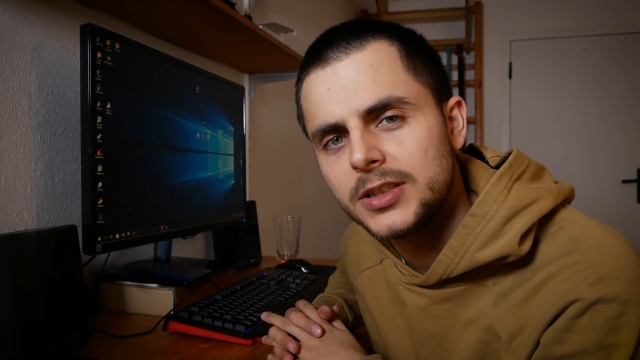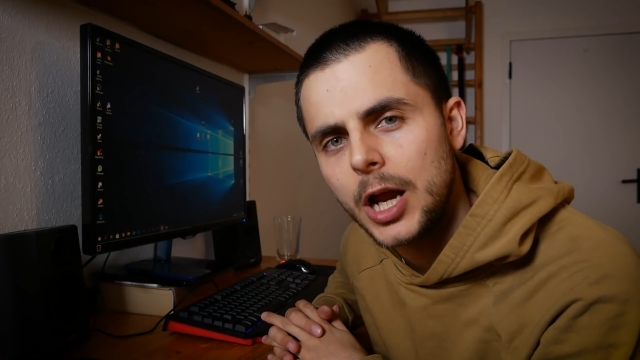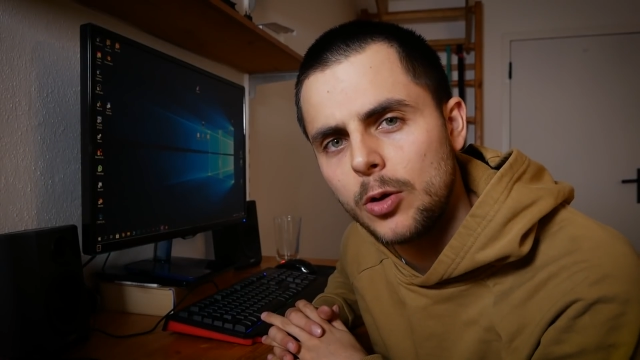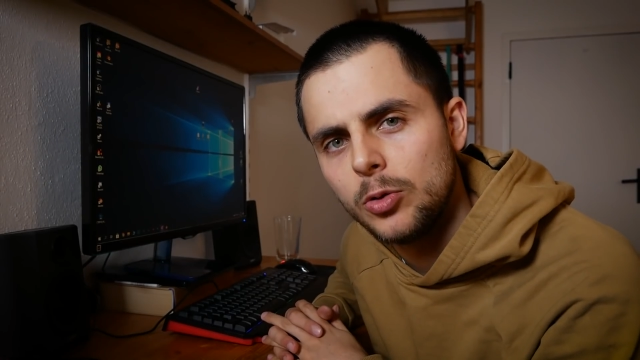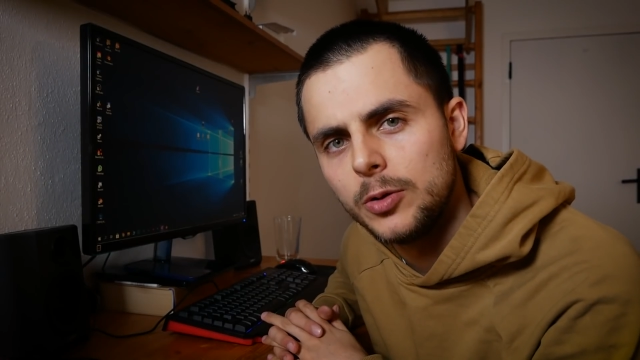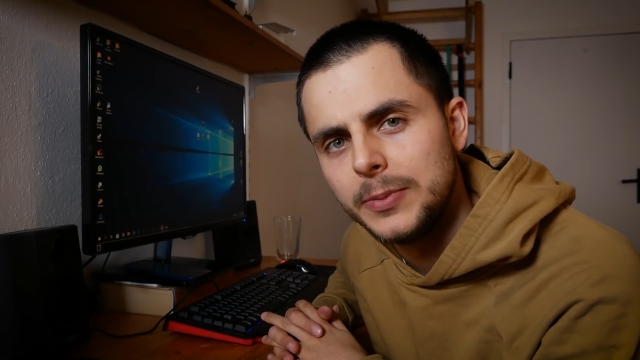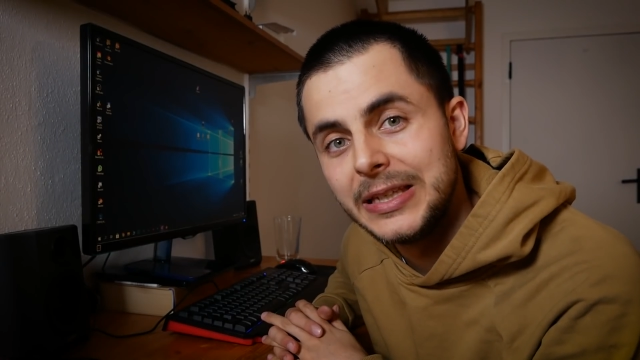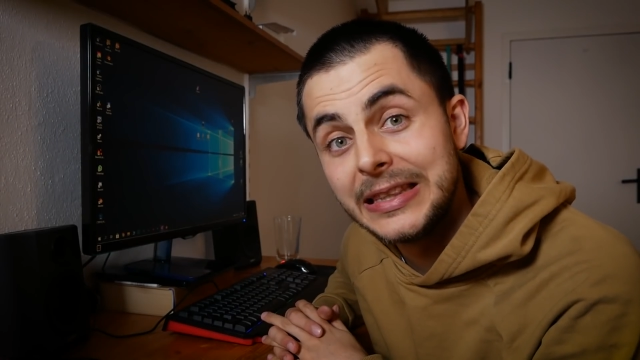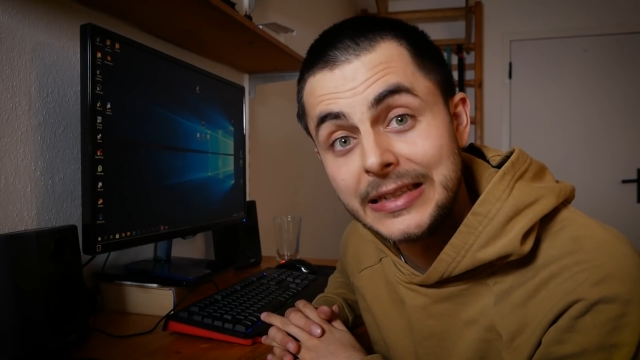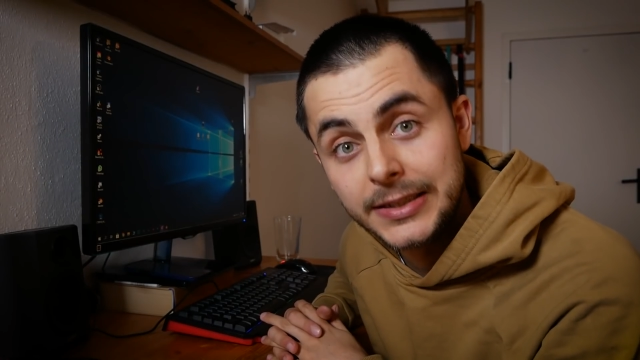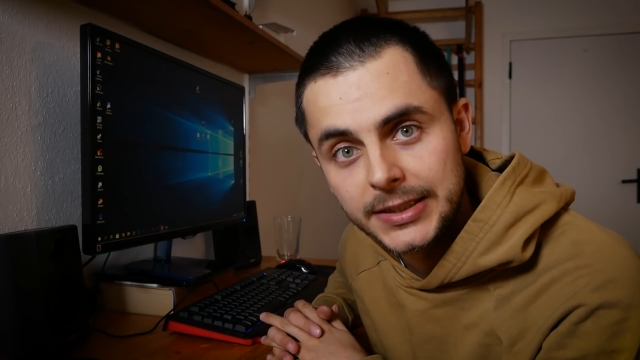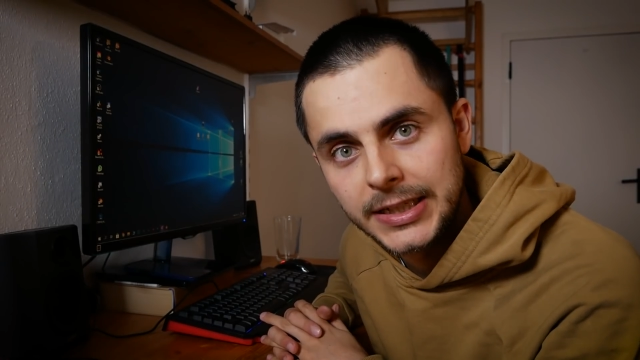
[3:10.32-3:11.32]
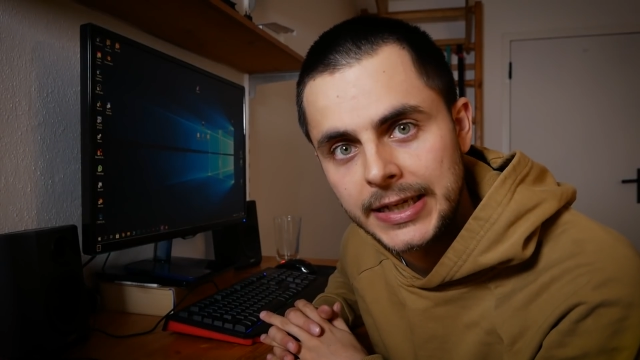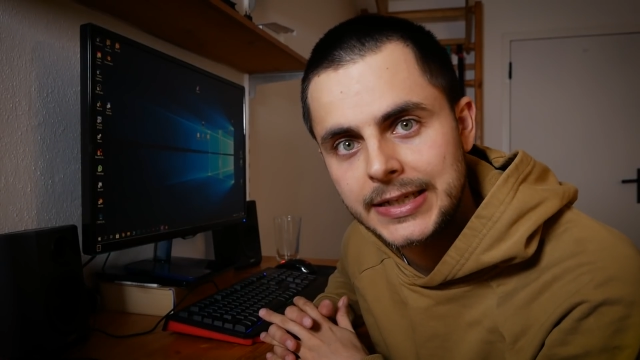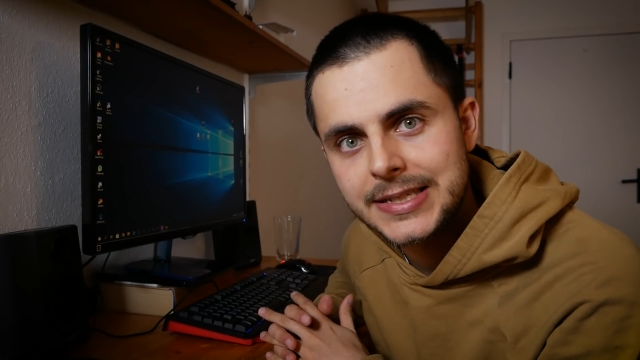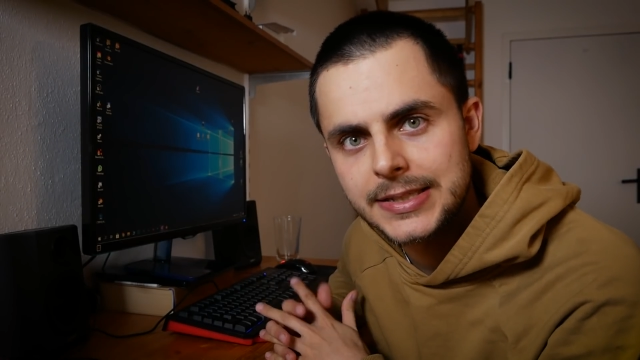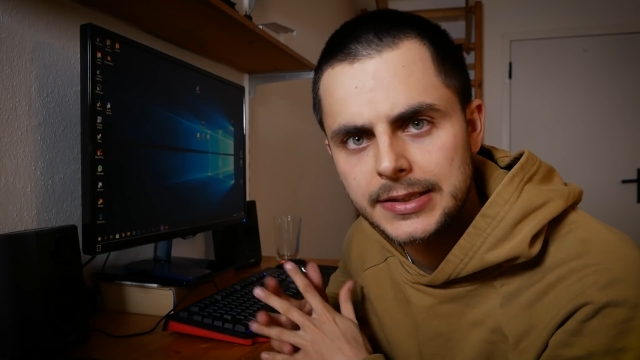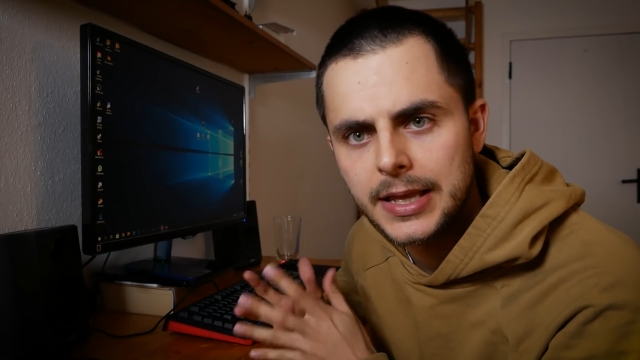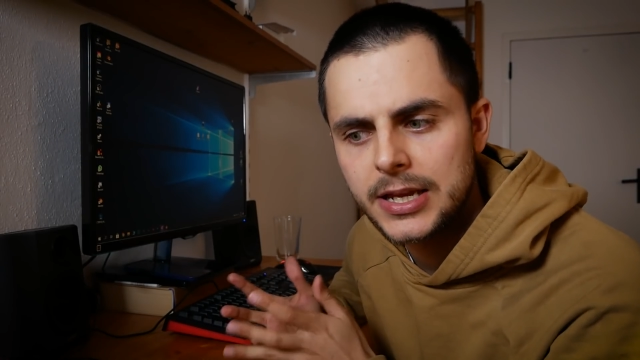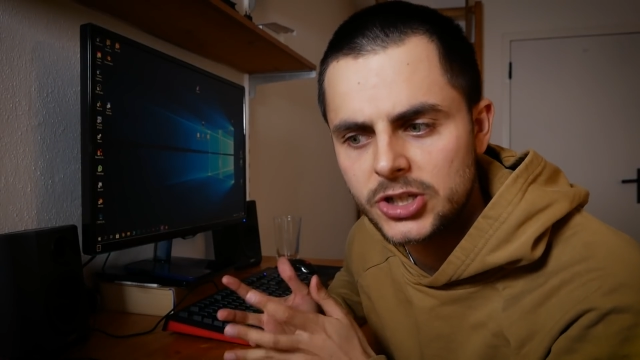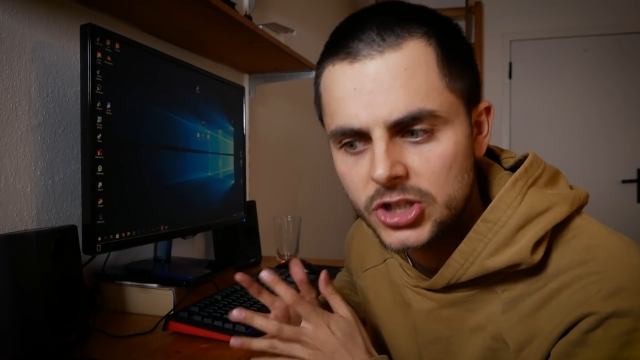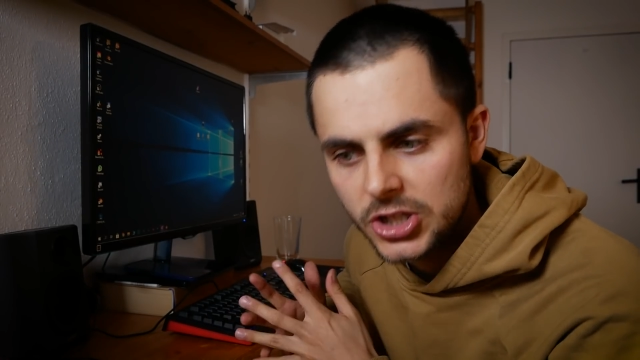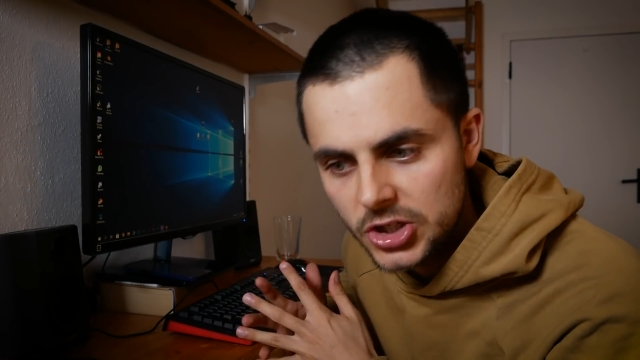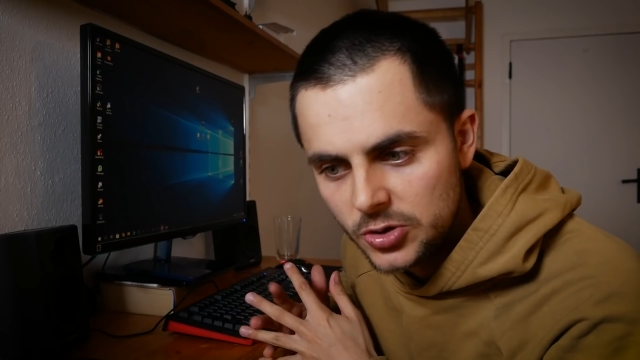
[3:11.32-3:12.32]
that I will be
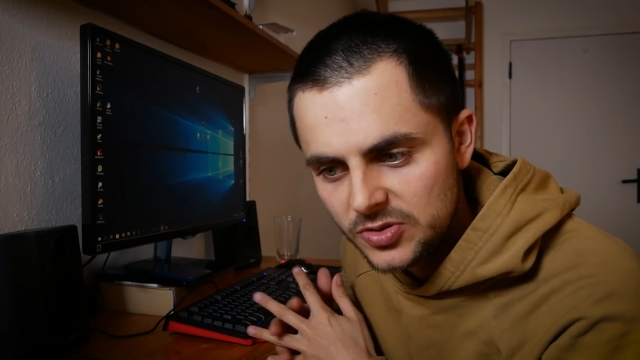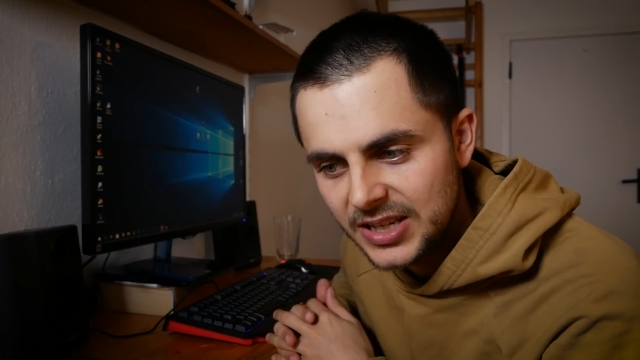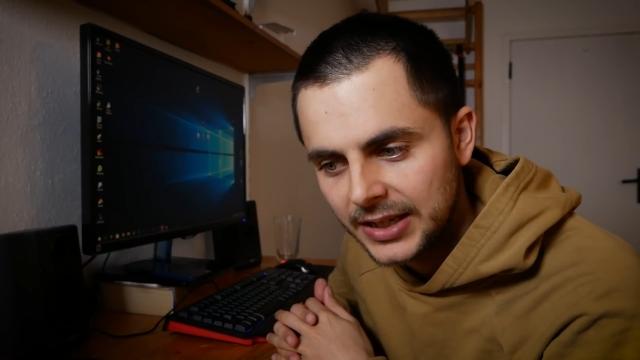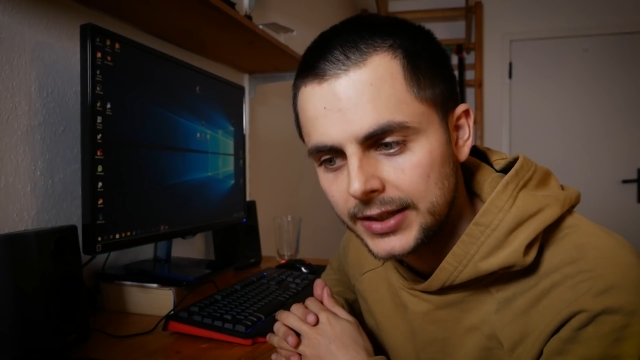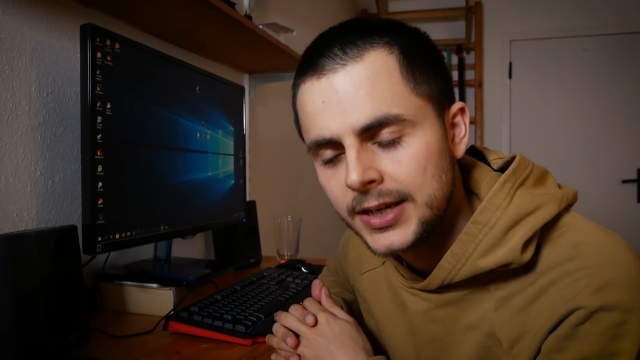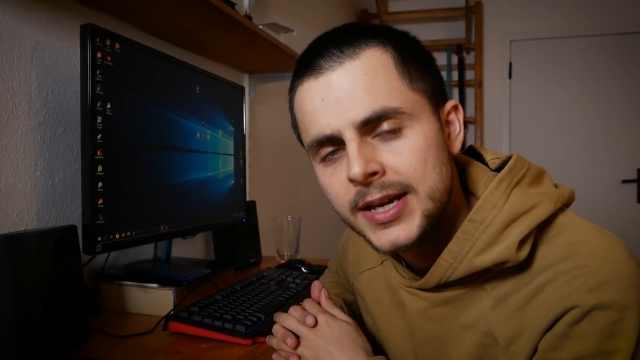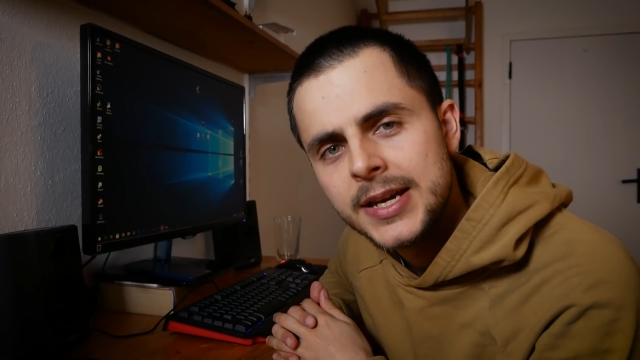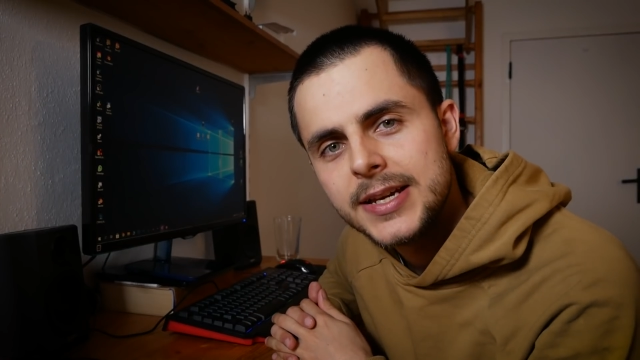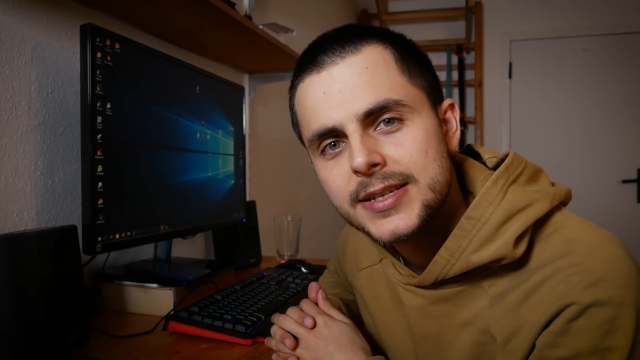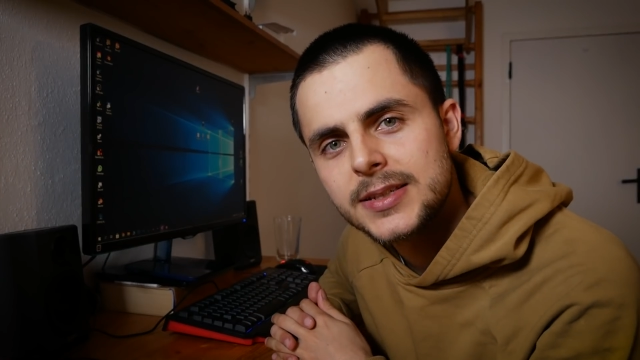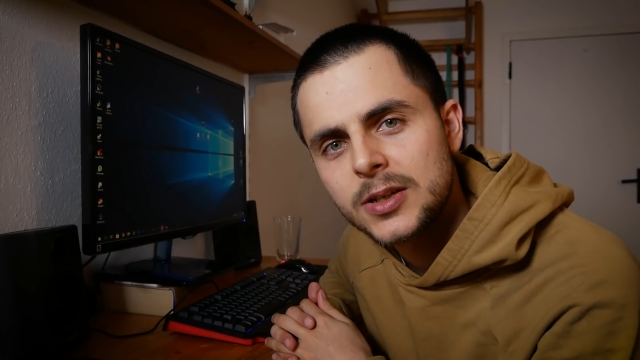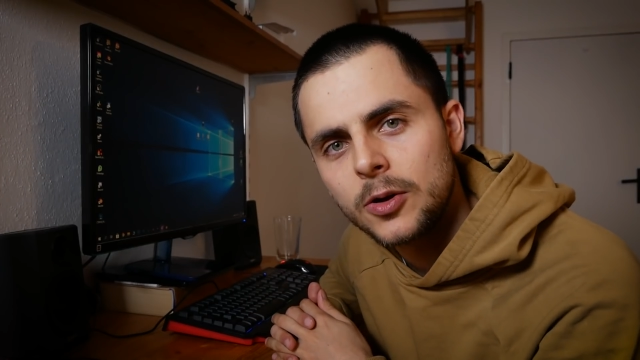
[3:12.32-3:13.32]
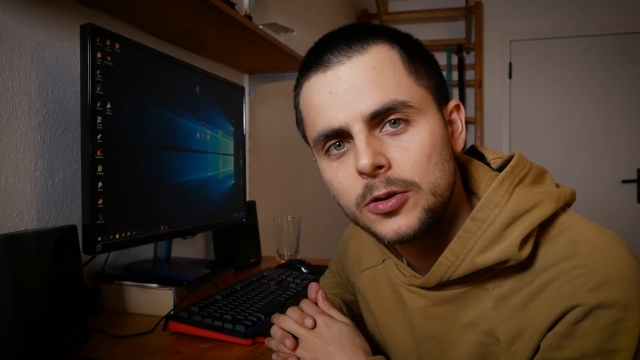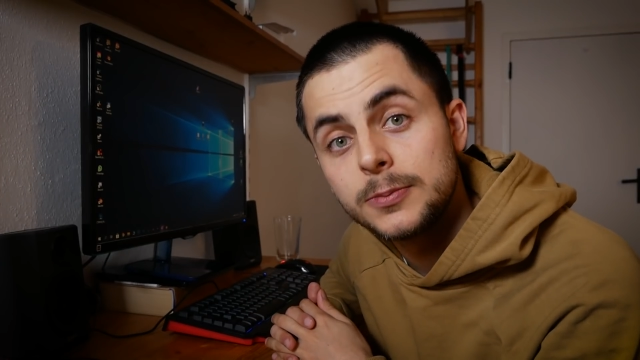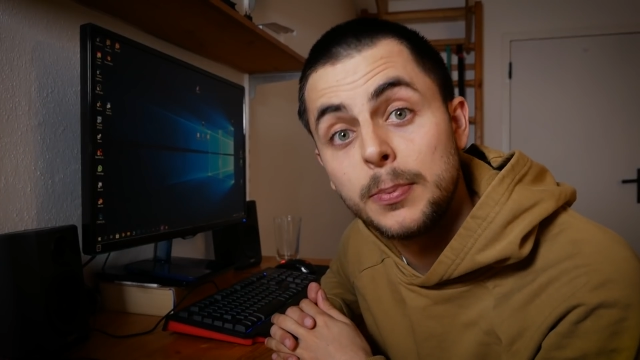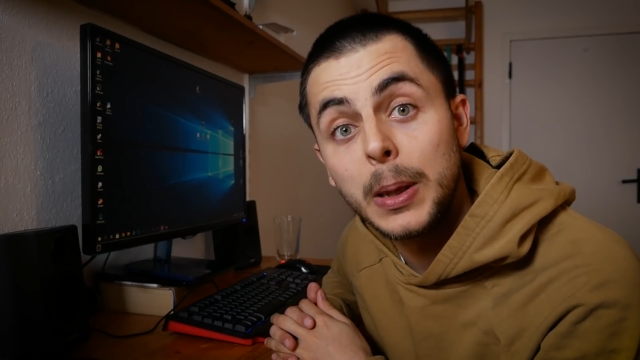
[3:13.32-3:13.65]
learning/using is called